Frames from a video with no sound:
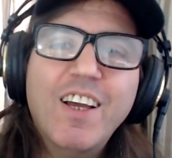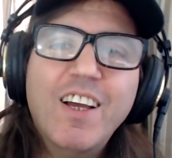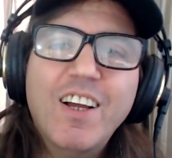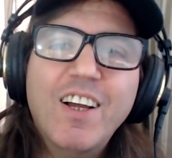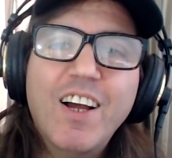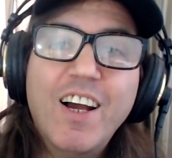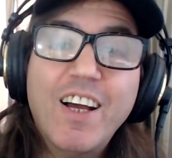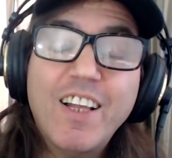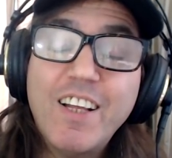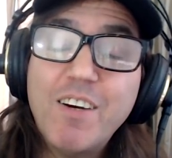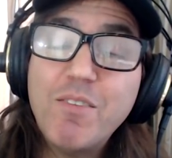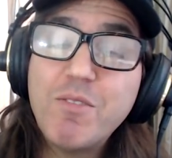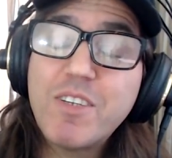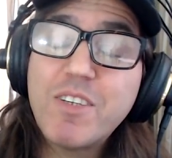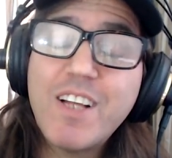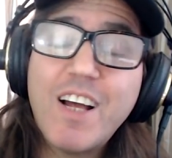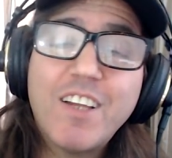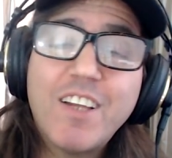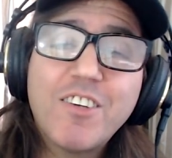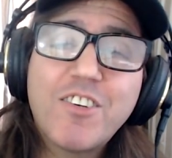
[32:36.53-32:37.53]
Uh, that was
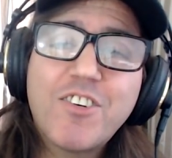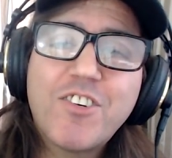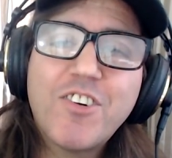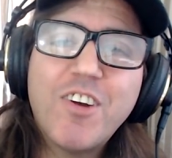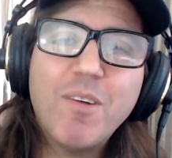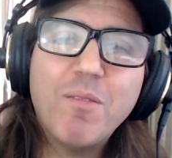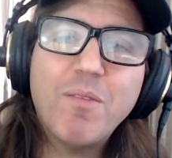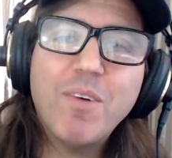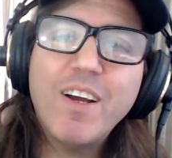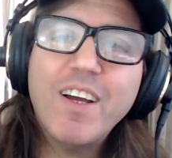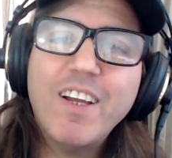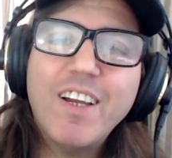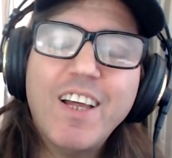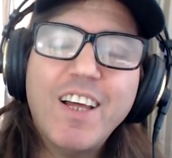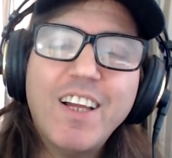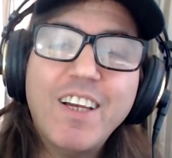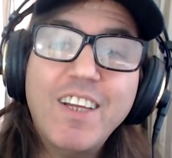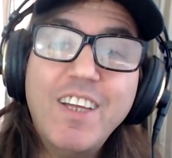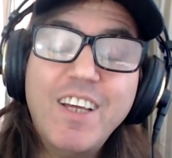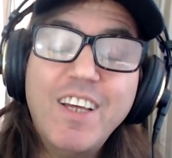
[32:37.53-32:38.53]
Donald Trump, right?
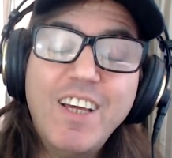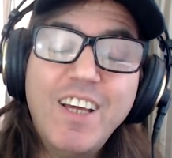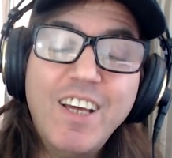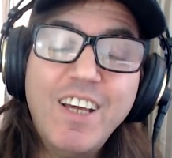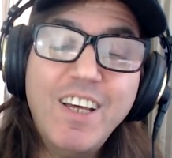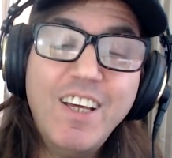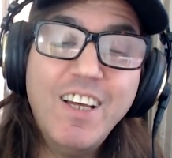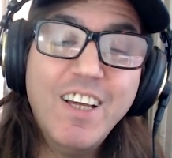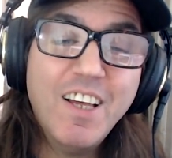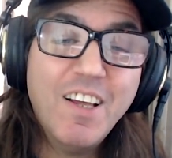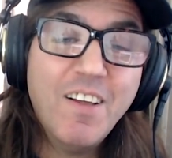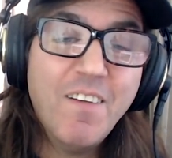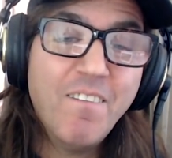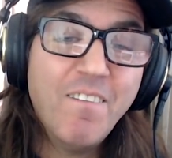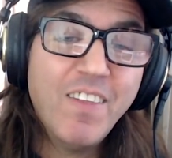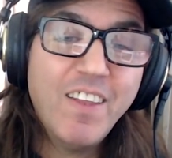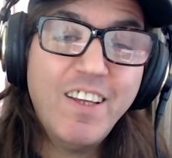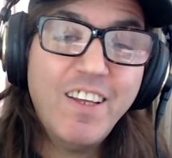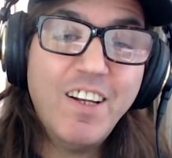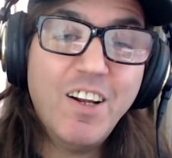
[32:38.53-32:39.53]
And he he,
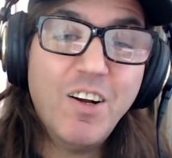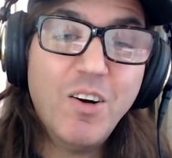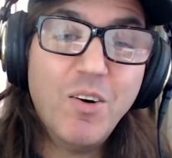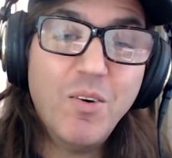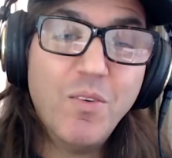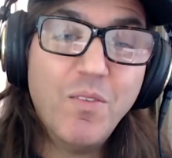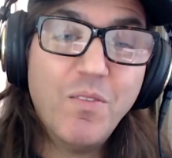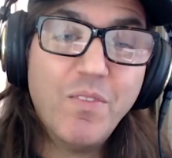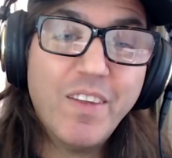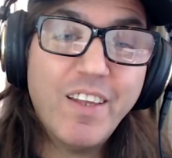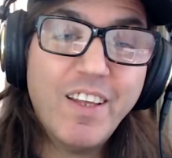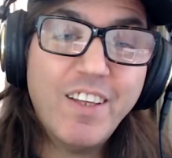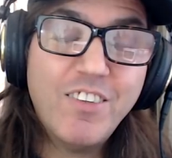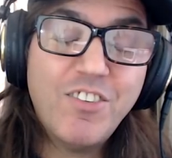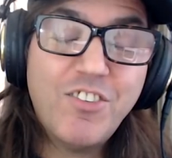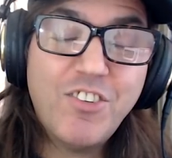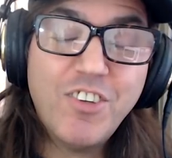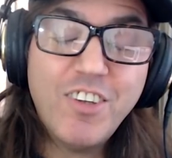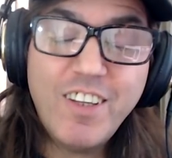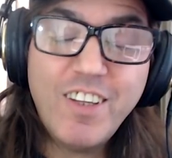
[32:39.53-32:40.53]
you know,
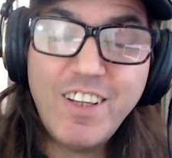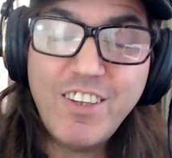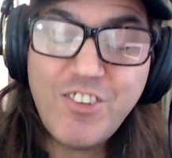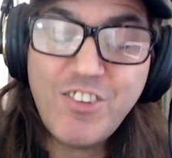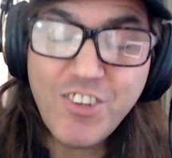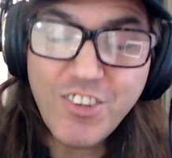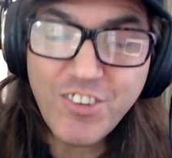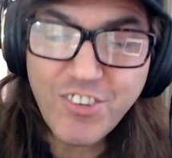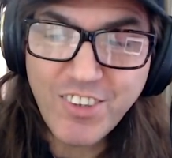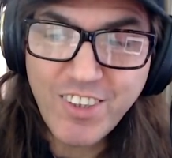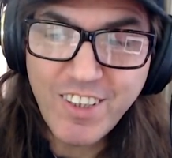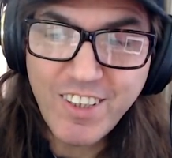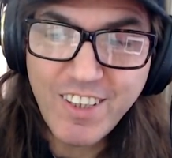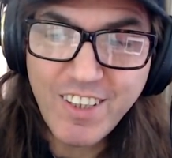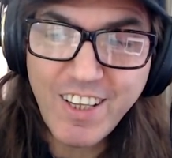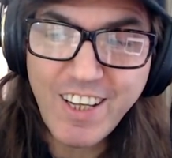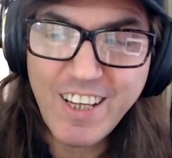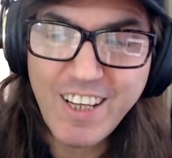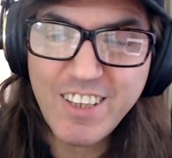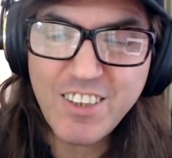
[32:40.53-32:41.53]
j- just
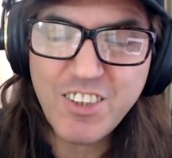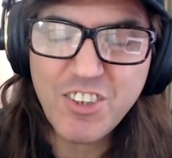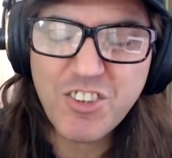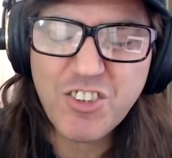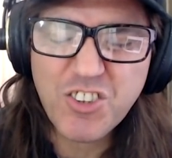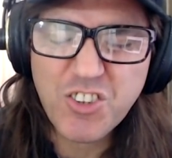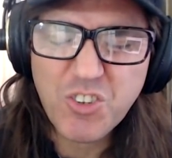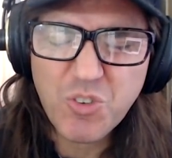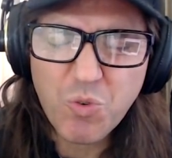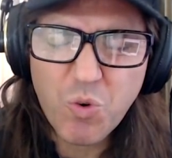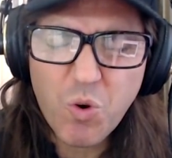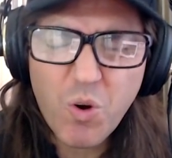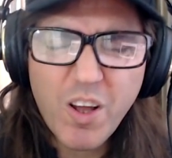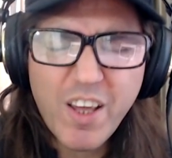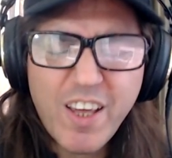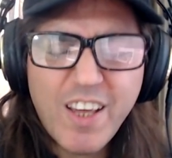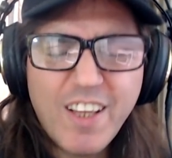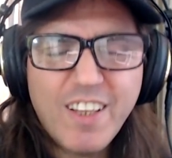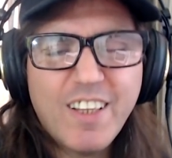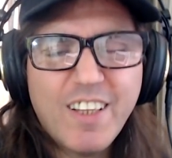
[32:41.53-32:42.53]
in in
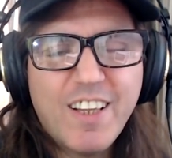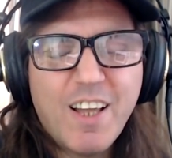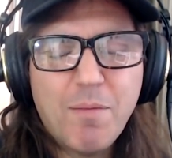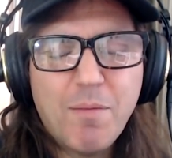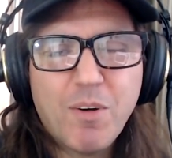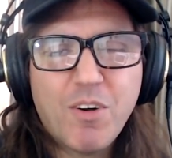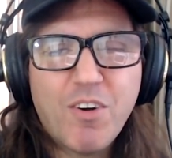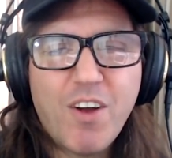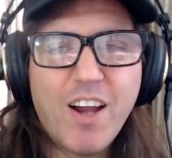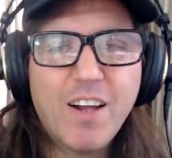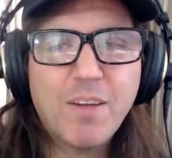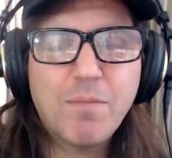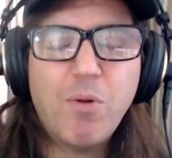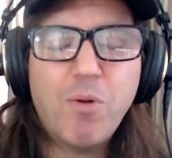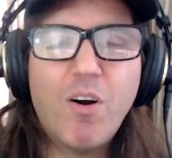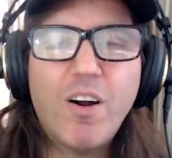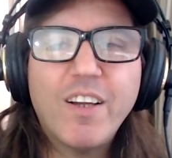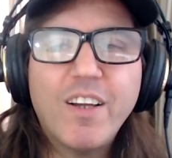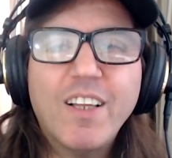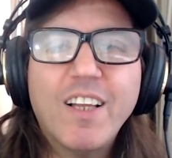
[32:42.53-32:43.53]
destroying the Democratic
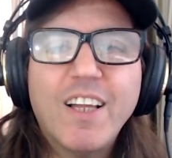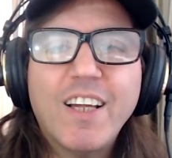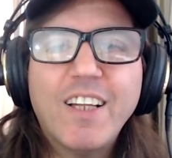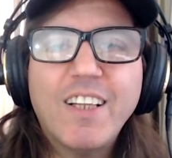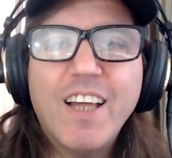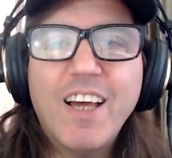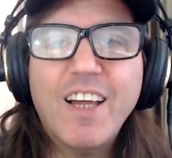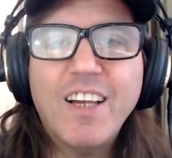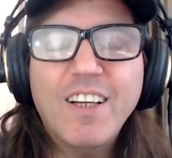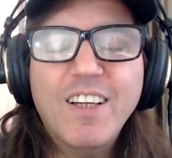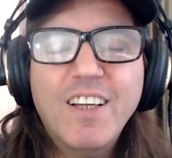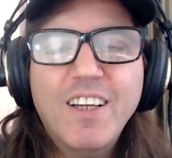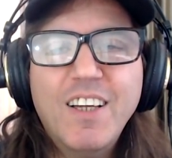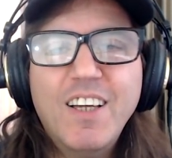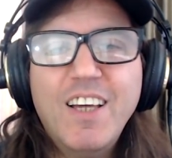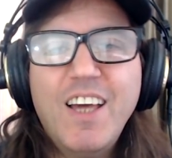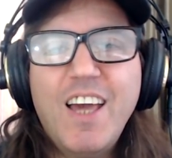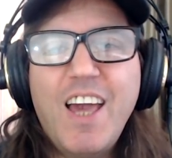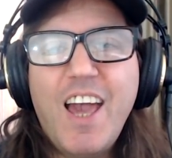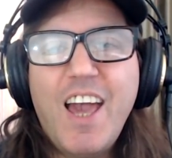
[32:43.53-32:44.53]
Party like that,
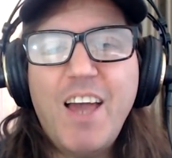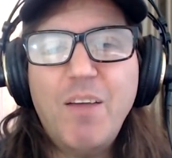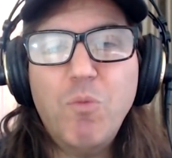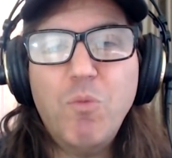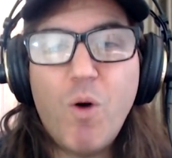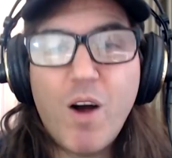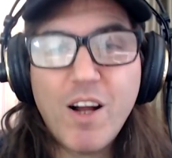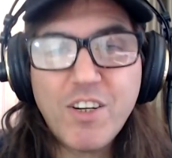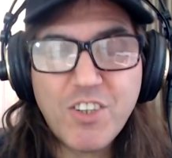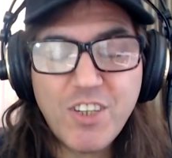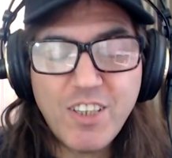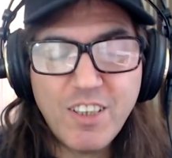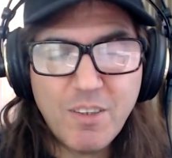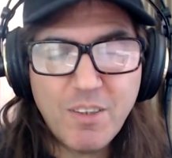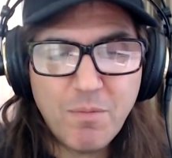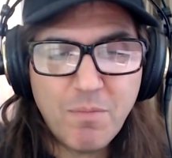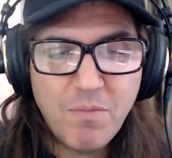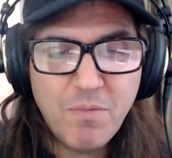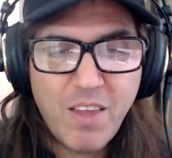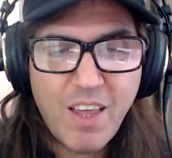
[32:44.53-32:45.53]
and watching
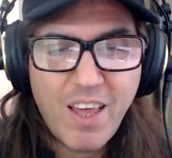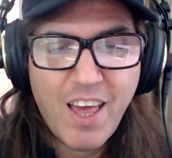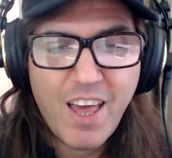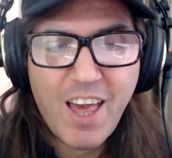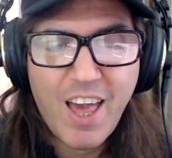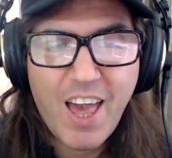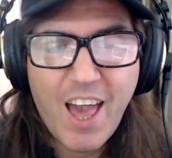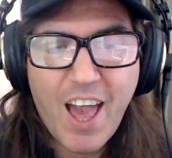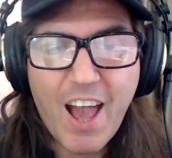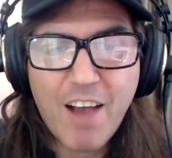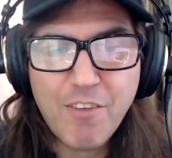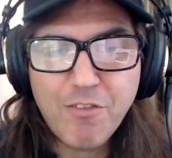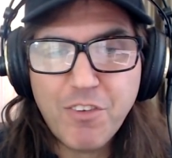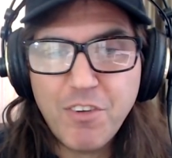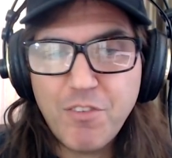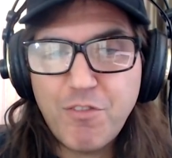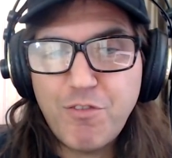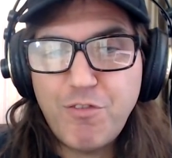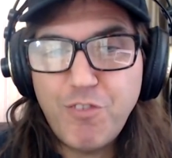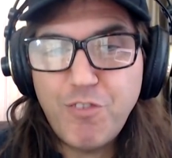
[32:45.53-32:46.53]
them have
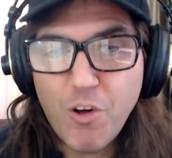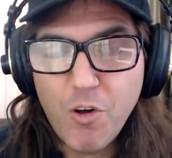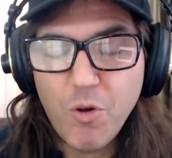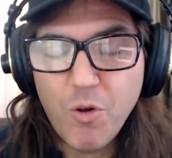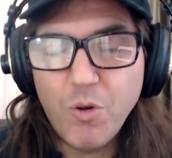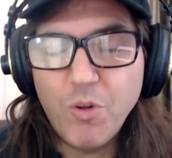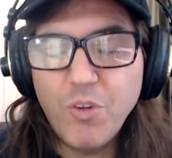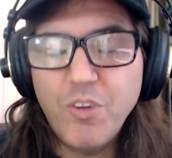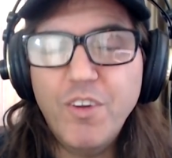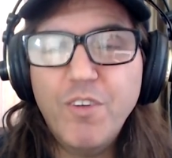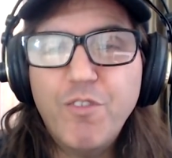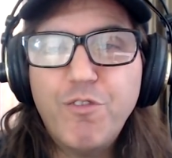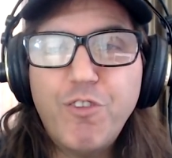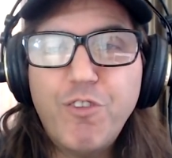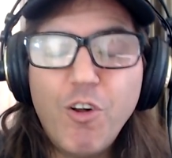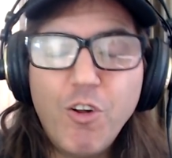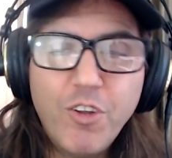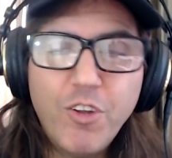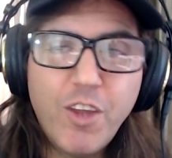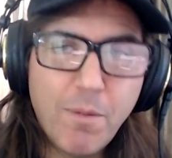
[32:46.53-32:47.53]
to fold,
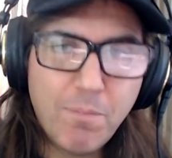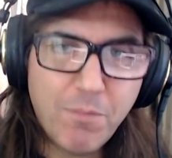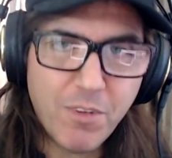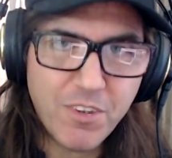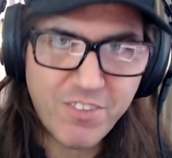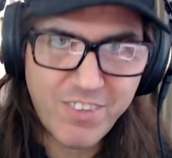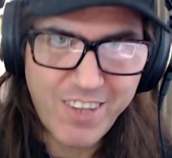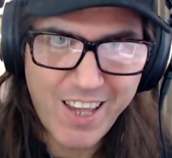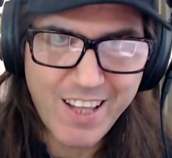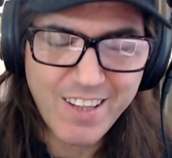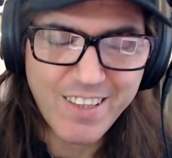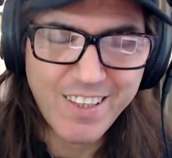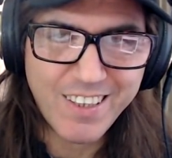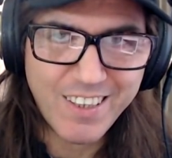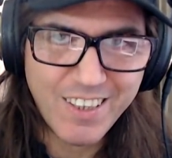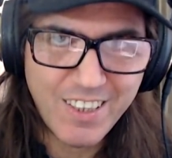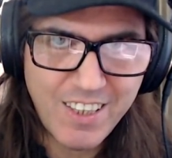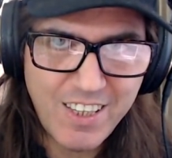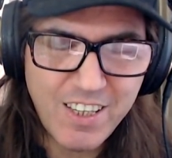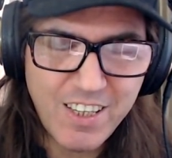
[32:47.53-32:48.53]
fold up the tent and
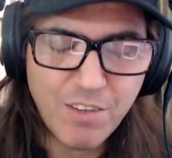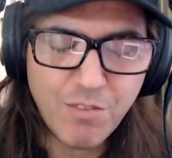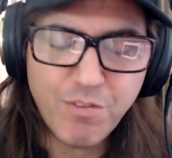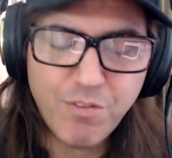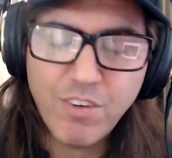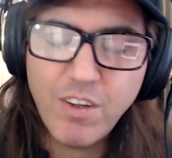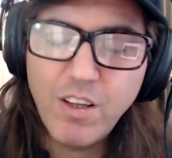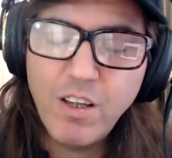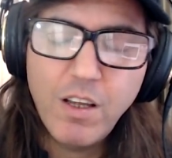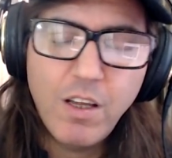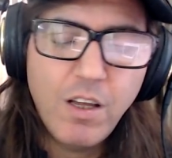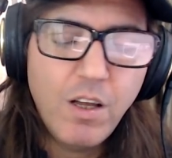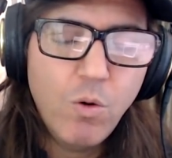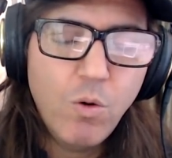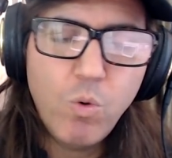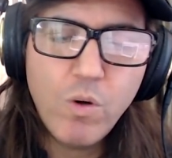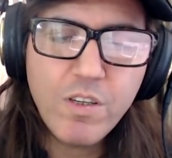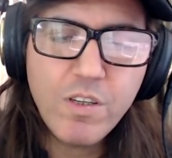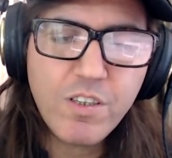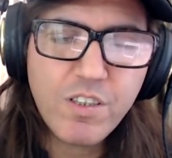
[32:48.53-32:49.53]
leave,
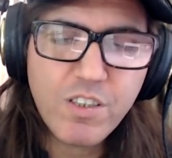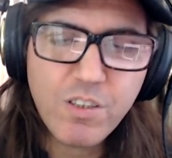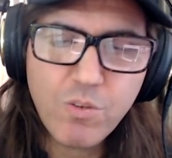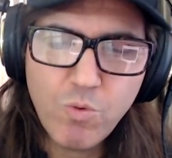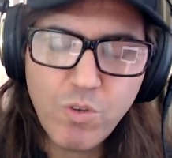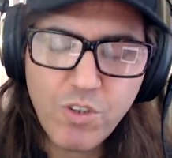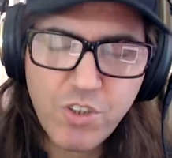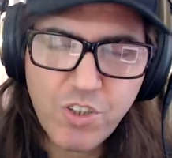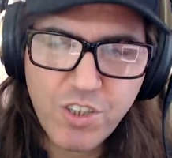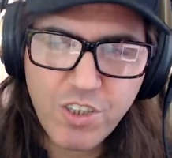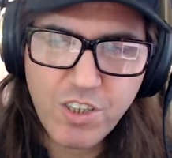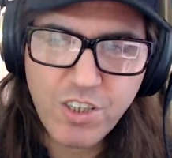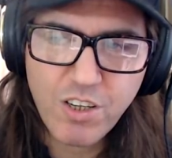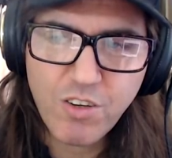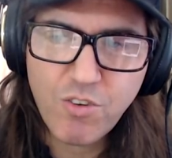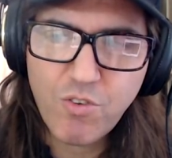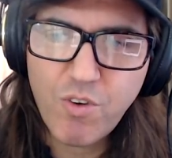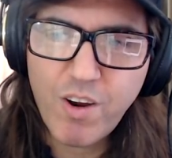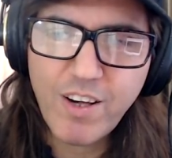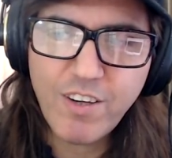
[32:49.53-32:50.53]
was was just the
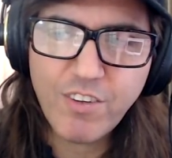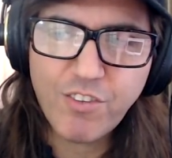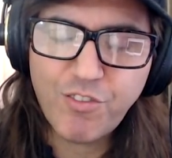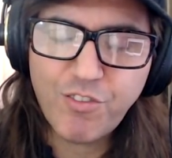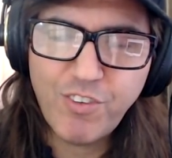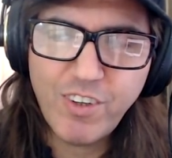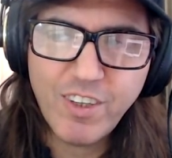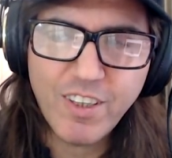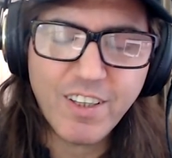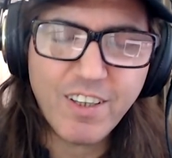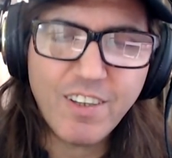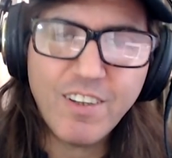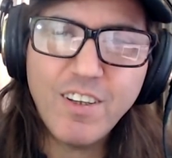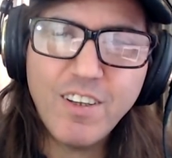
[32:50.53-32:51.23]
greatest feeling.